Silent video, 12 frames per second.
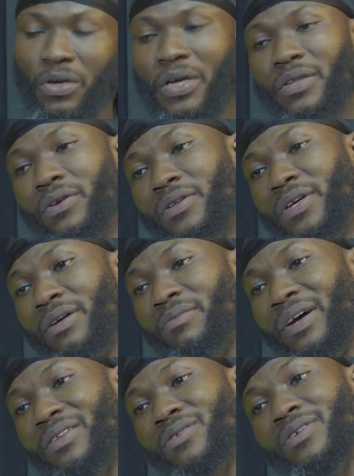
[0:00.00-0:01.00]
Tottenham.
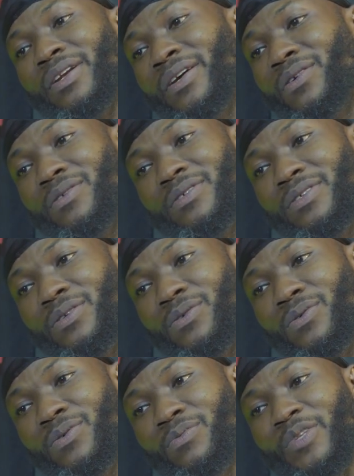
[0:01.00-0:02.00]
I thought they
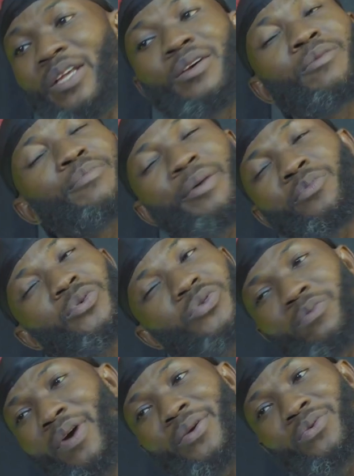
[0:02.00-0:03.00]
consider. I'm not sure
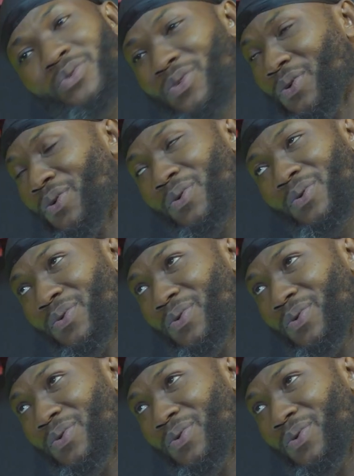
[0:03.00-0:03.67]
Man U will score.